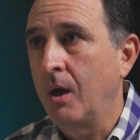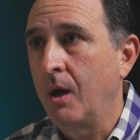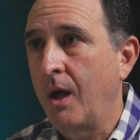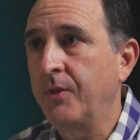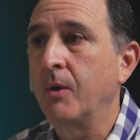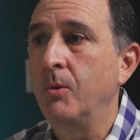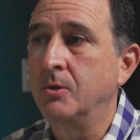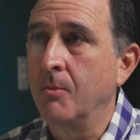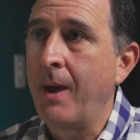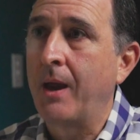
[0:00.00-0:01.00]
I think we
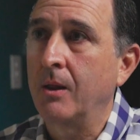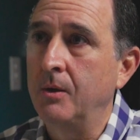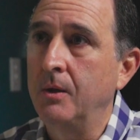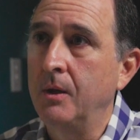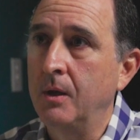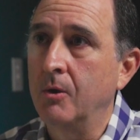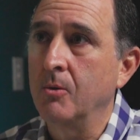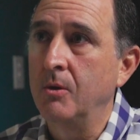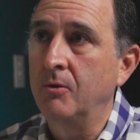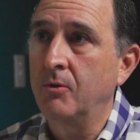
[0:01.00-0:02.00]
dramatically
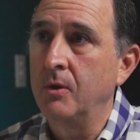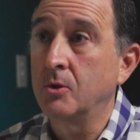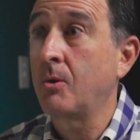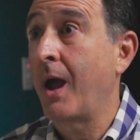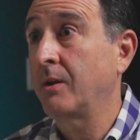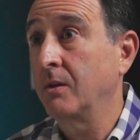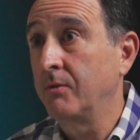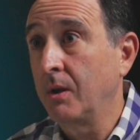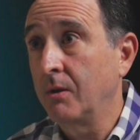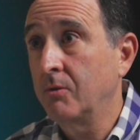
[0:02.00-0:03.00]
increase the
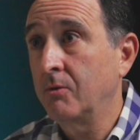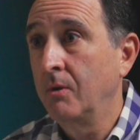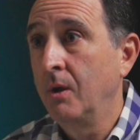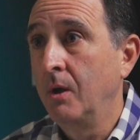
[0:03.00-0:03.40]
attractiveness